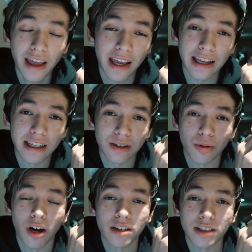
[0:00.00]
and get
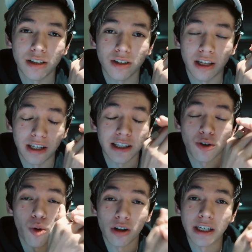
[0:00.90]
some content, like
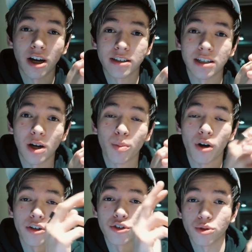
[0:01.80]
get quality content up
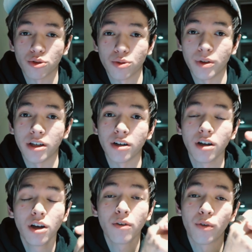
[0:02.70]
on your social
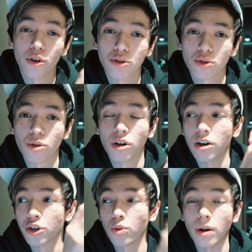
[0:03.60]
media, for your store,
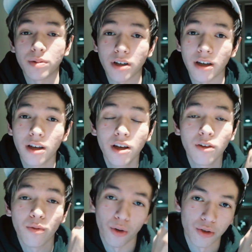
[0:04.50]
on your website,
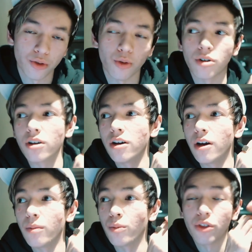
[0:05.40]
for your store,
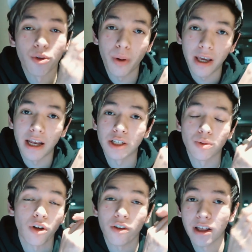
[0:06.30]
with your paid ads,
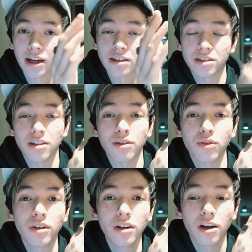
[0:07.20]
with all that kind of stuff,